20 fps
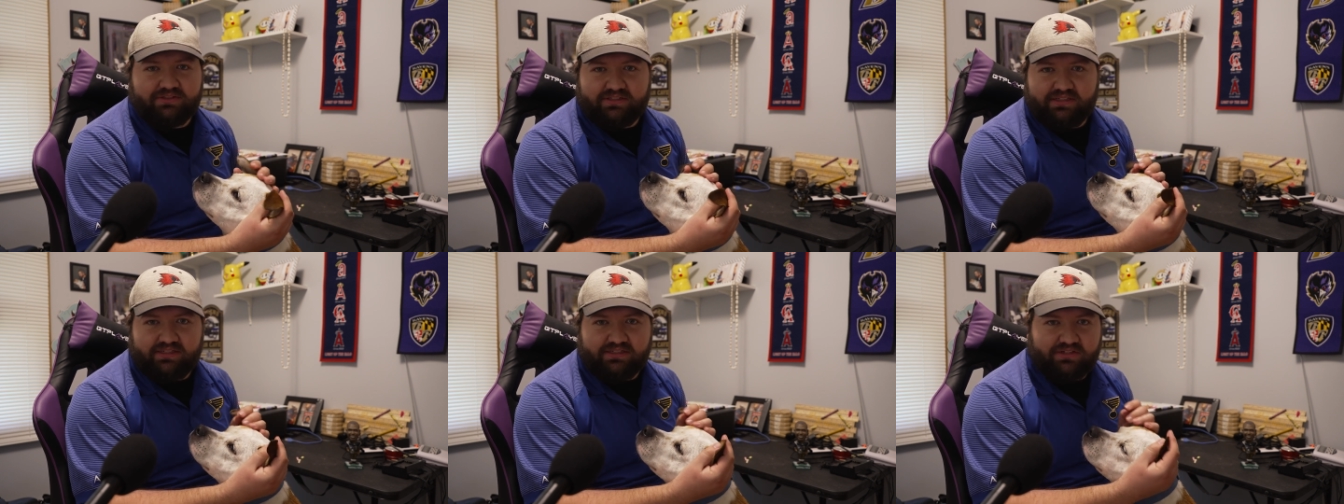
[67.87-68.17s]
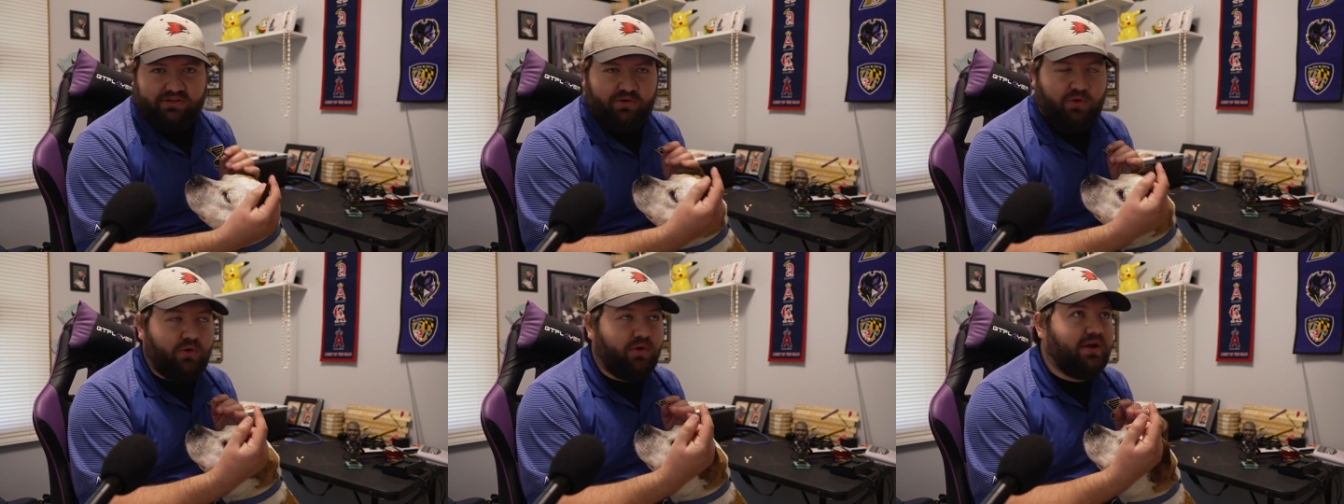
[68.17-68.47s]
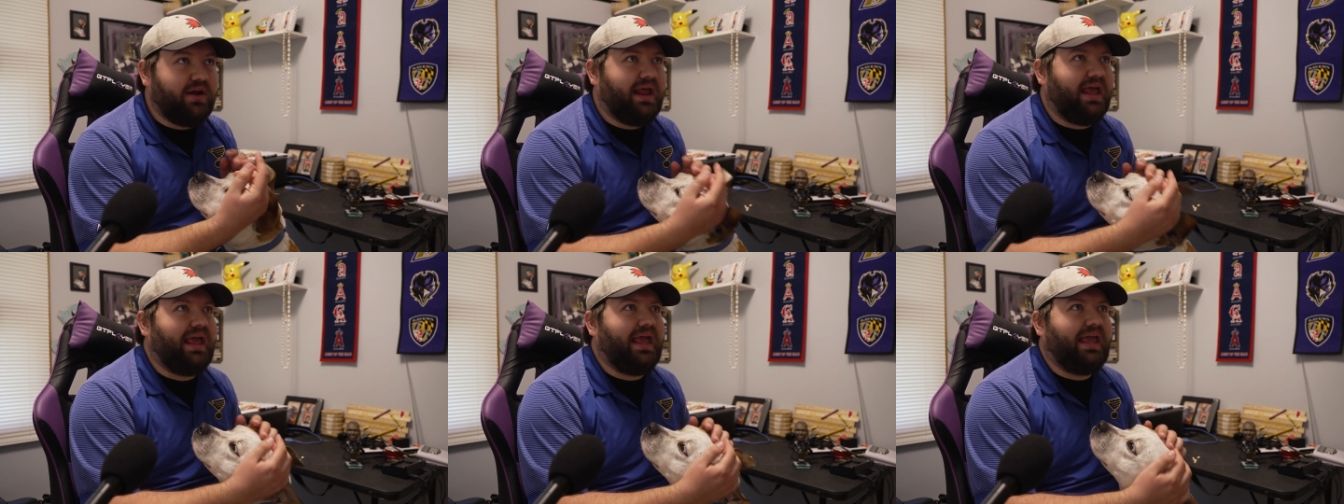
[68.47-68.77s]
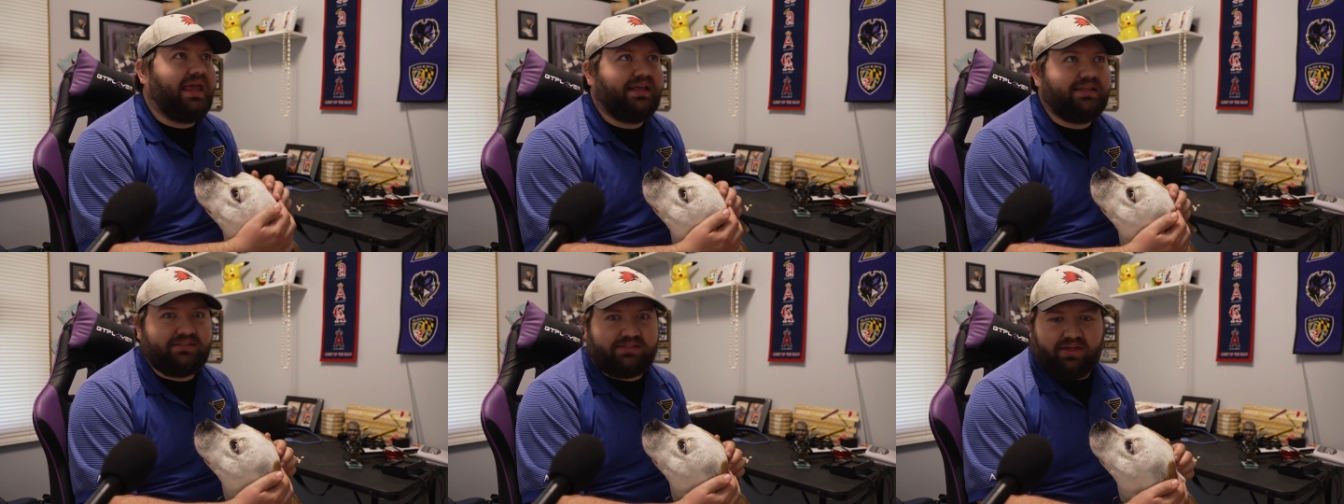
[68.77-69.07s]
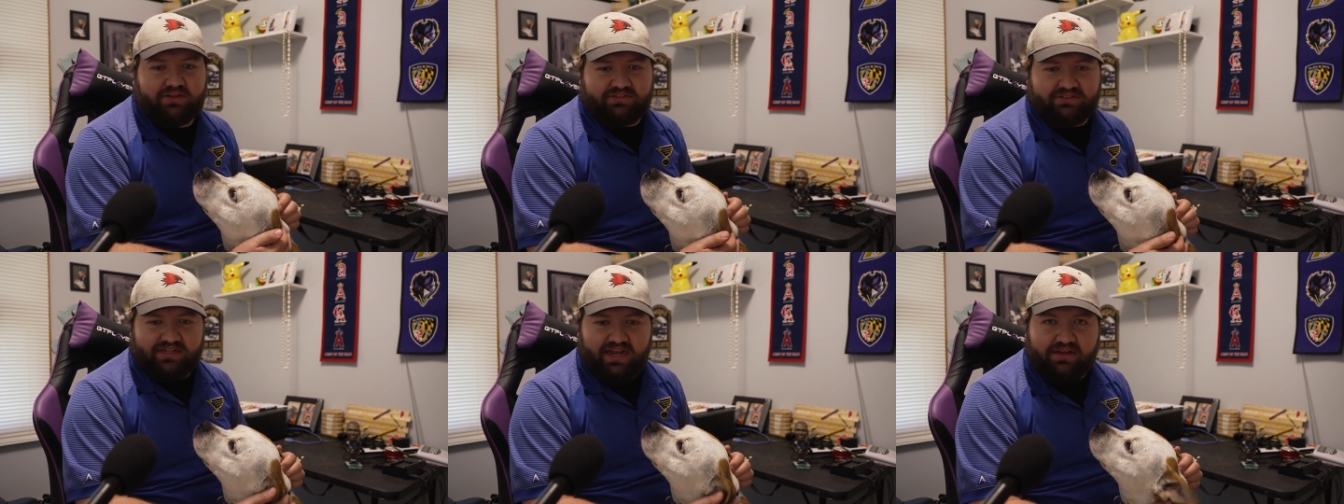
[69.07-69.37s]
season or an 8
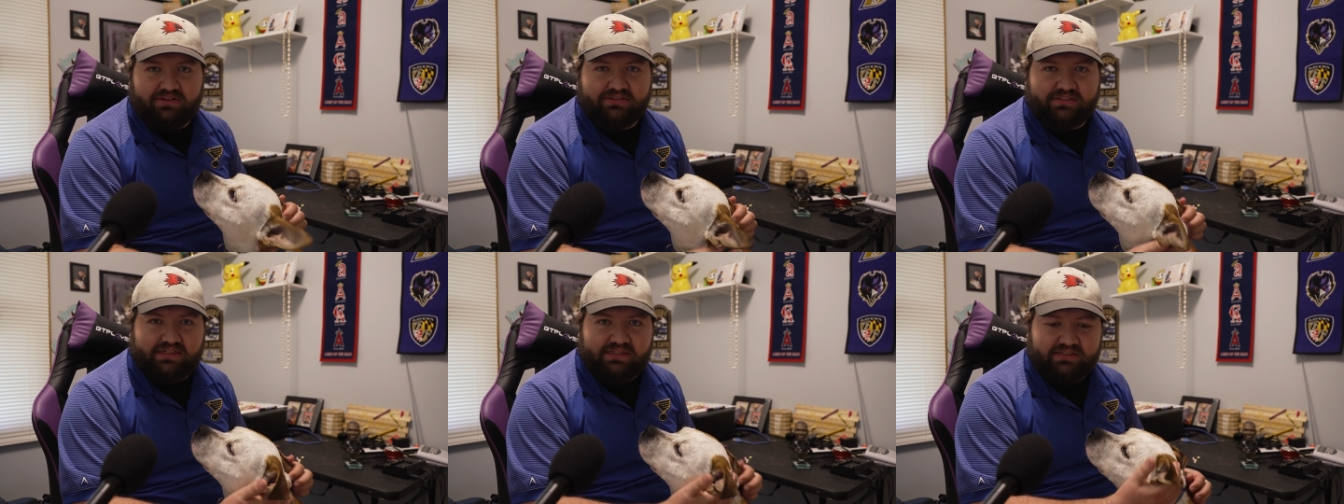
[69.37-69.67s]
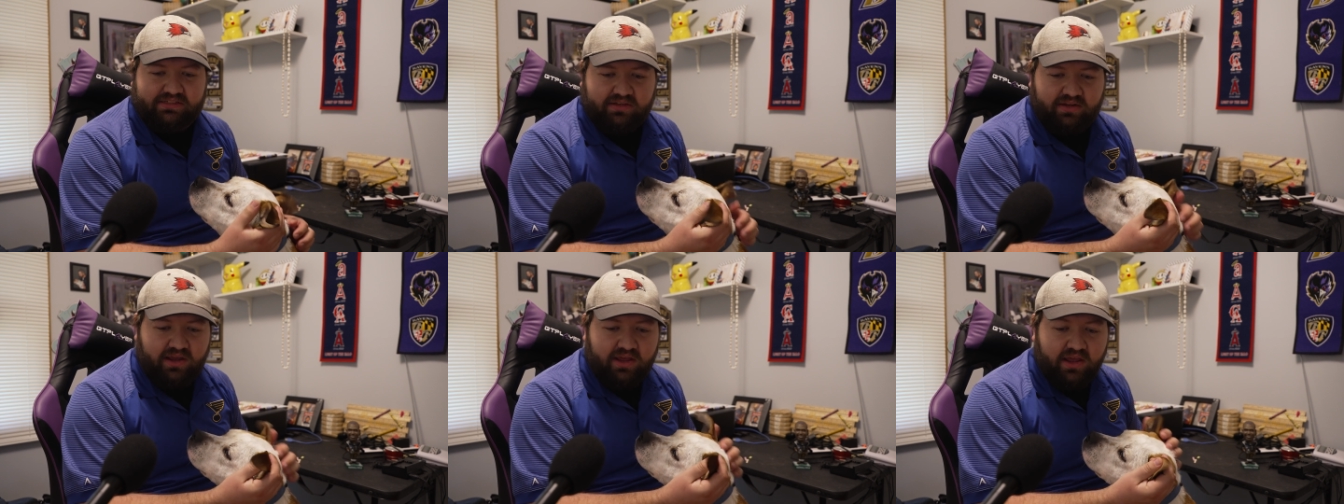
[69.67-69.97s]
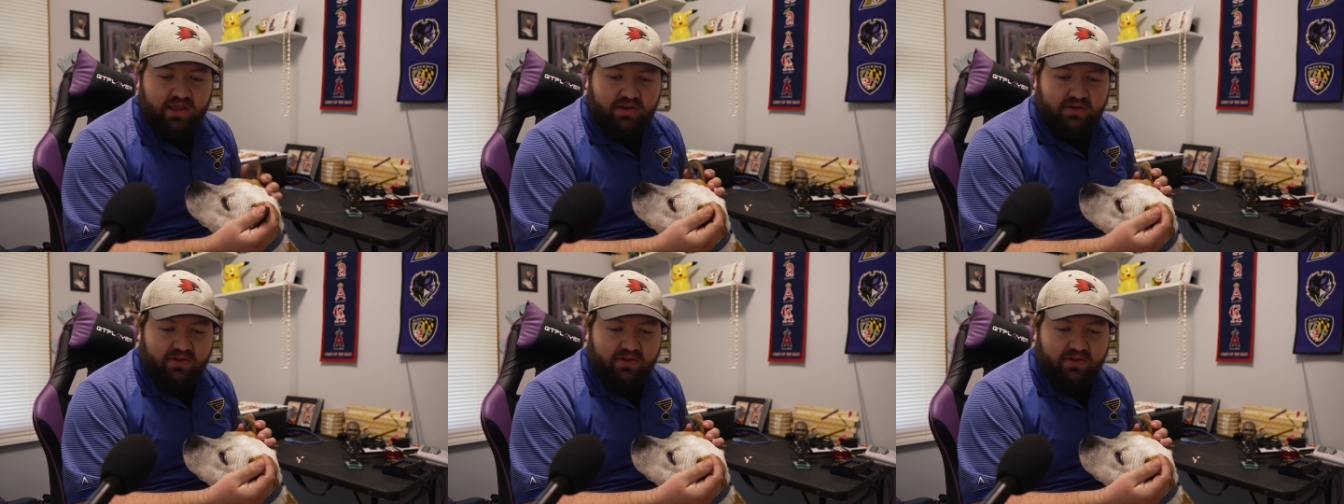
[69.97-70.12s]
touchdown season